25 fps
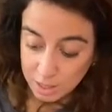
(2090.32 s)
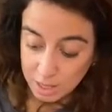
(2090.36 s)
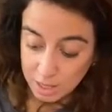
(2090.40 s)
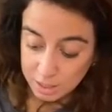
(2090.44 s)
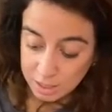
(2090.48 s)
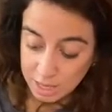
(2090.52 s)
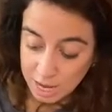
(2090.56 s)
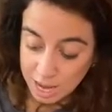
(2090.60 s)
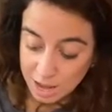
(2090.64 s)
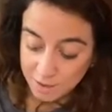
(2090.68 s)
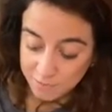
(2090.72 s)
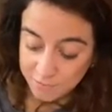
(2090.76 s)

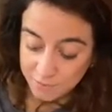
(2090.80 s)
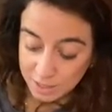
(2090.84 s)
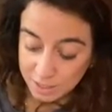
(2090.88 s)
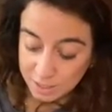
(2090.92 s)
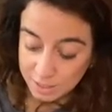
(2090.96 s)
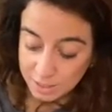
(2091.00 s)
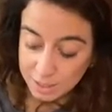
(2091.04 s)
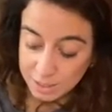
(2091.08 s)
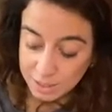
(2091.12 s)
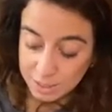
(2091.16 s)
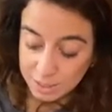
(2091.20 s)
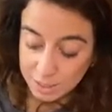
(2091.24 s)

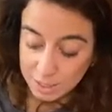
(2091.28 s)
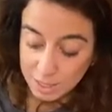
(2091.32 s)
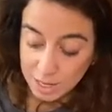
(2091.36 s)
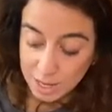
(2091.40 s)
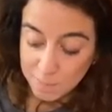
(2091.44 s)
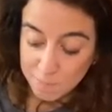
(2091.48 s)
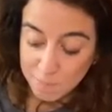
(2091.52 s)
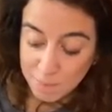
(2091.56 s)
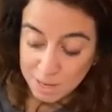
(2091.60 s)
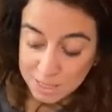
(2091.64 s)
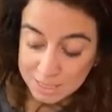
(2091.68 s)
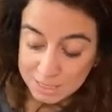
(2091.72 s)
Kapha,
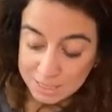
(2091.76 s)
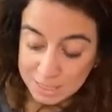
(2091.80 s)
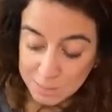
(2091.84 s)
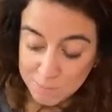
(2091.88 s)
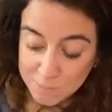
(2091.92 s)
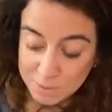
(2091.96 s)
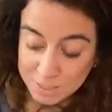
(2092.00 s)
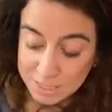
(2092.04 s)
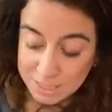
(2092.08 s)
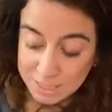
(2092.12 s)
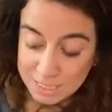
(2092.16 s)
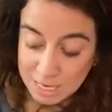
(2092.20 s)
my
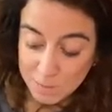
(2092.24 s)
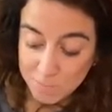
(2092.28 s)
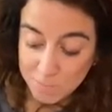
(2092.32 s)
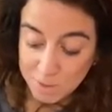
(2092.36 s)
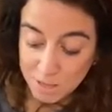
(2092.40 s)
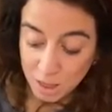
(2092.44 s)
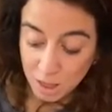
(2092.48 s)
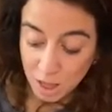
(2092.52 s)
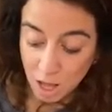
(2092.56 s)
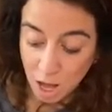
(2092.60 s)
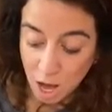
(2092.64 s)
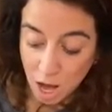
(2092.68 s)
sleep is deep
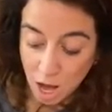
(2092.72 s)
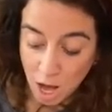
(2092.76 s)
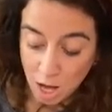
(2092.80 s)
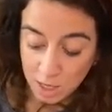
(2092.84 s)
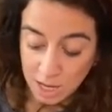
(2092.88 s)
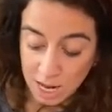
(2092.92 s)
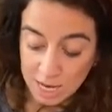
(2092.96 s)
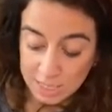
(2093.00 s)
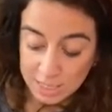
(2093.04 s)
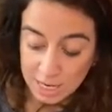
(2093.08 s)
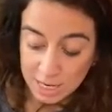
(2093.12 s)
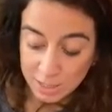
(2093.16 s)
and long.
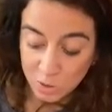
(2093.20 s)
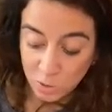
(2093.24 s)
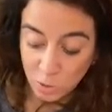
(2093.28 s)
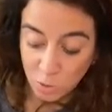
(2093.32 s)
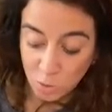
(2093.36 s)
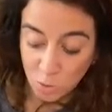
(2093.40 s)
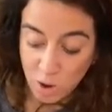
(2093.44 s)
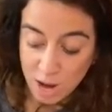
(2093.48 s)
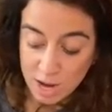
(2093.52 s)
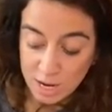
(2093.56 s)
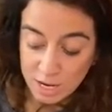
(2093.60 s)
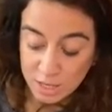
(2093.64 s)
I tend to
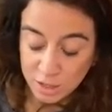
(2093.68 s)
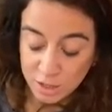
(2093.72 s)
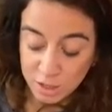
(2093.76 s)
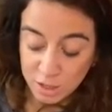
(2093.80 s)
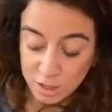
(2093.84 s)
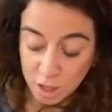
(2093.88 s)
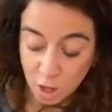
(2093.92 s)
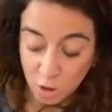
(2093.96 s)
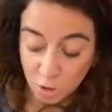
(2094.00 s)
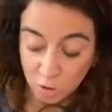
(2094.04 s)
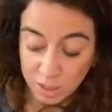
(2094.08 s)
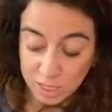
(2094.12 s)
awaken
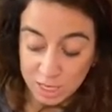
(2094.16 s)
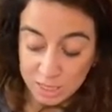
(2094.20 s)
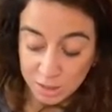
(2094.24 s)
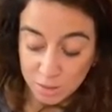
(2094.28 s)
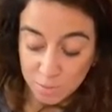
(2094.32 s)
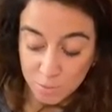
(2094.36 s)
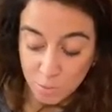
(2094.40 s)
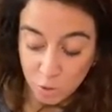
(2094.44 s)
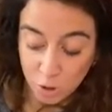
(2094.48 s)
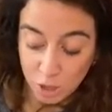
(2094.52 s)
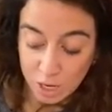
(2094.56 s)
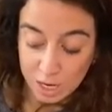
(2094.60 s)
slowly in
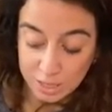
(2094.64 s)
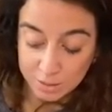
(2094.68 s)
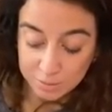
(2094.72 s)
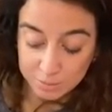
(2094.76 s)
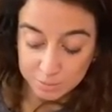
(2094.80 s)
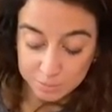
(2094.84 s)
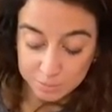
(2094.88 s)
the morning.